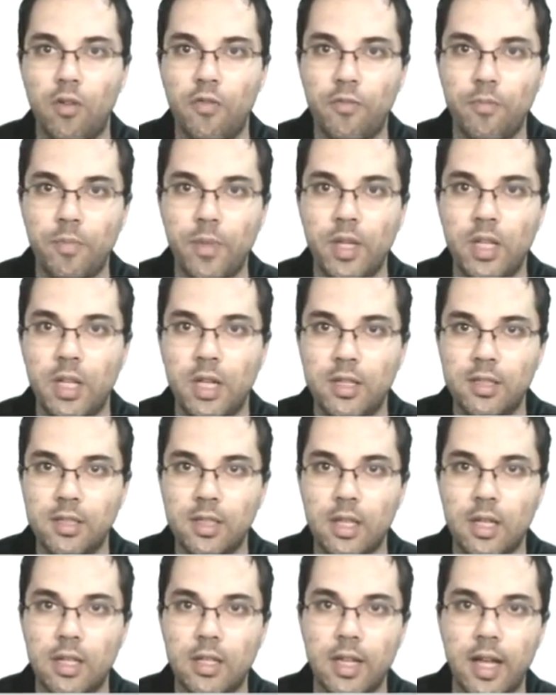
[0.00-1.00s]
of medias
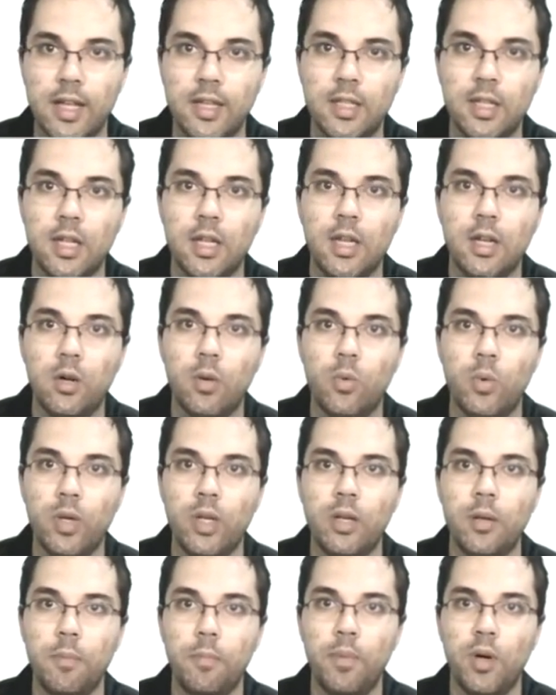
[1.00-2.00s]
that
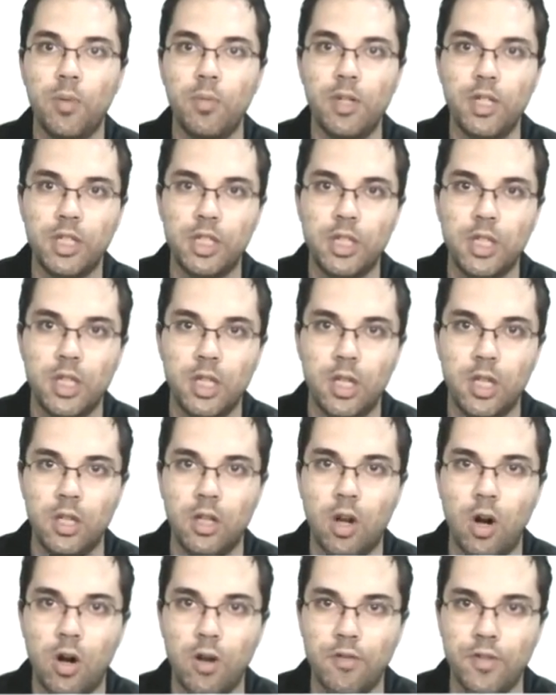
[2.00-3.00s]
we publish in
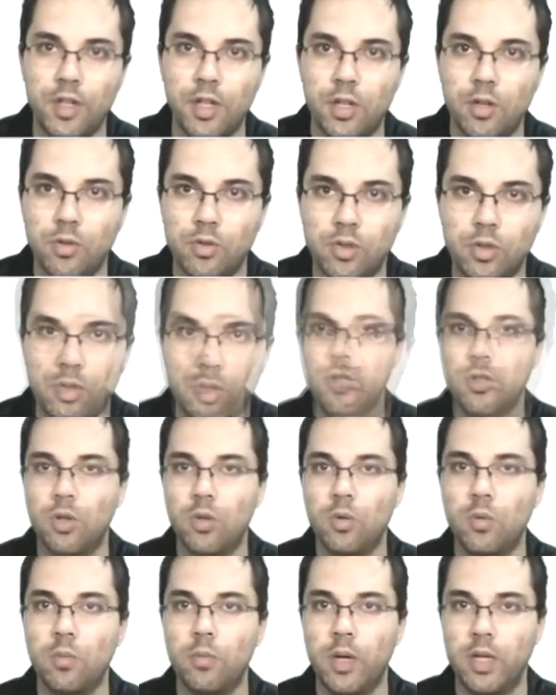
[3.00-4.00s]
our videos.
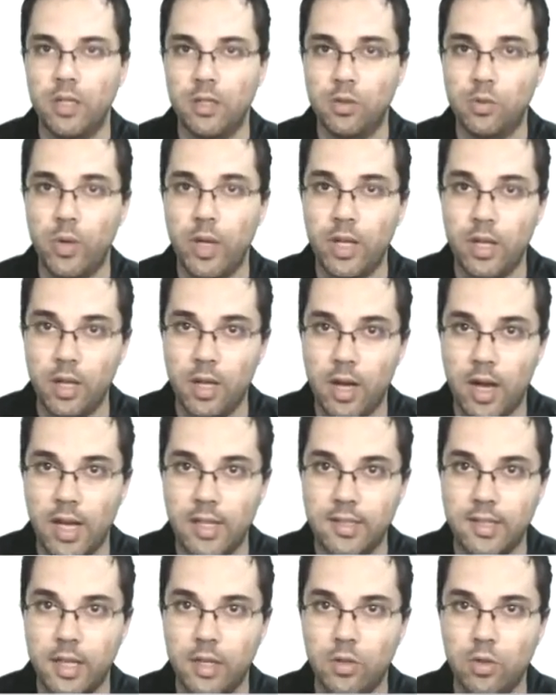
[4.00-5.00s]
So by this way, I
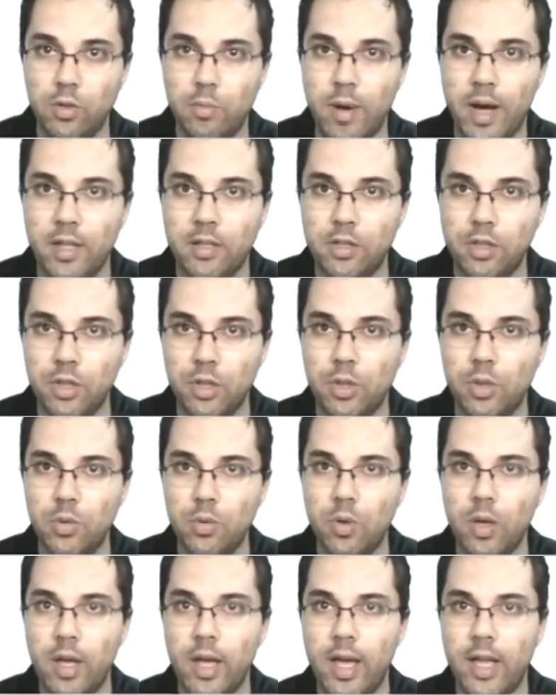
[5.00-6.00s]
say goodbye to
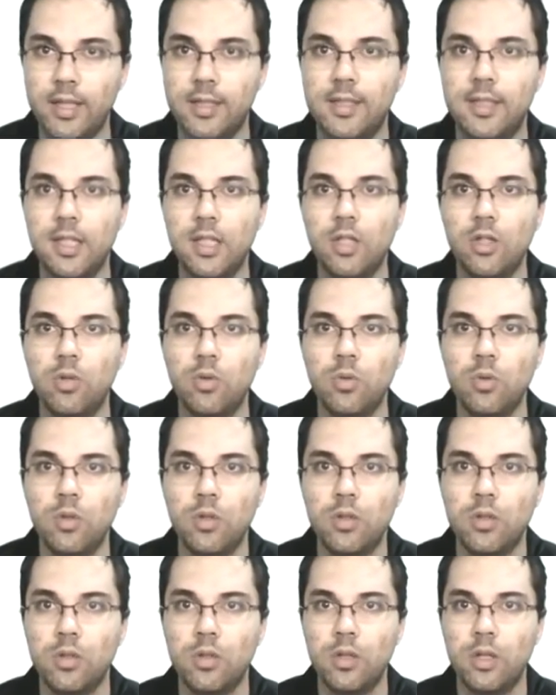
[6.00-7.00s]
you and see you
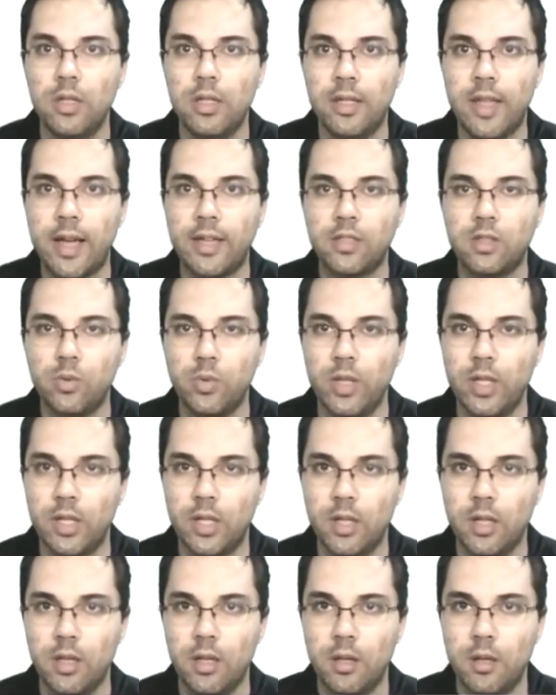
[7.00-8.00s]
in next
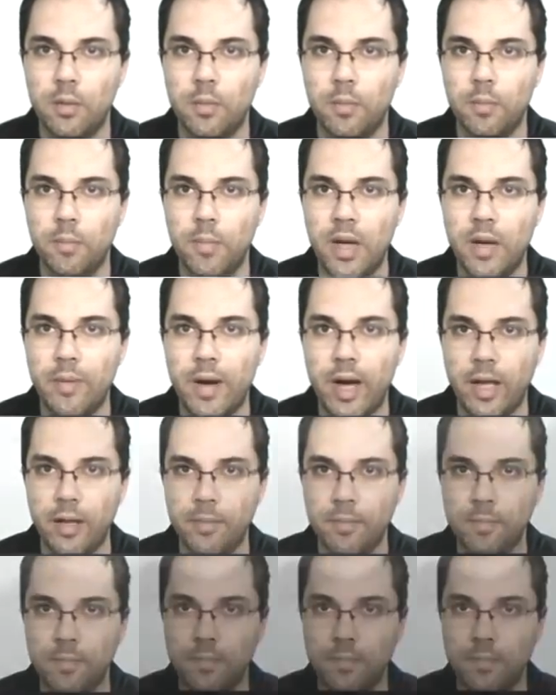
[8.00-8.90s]
week. Bye bye.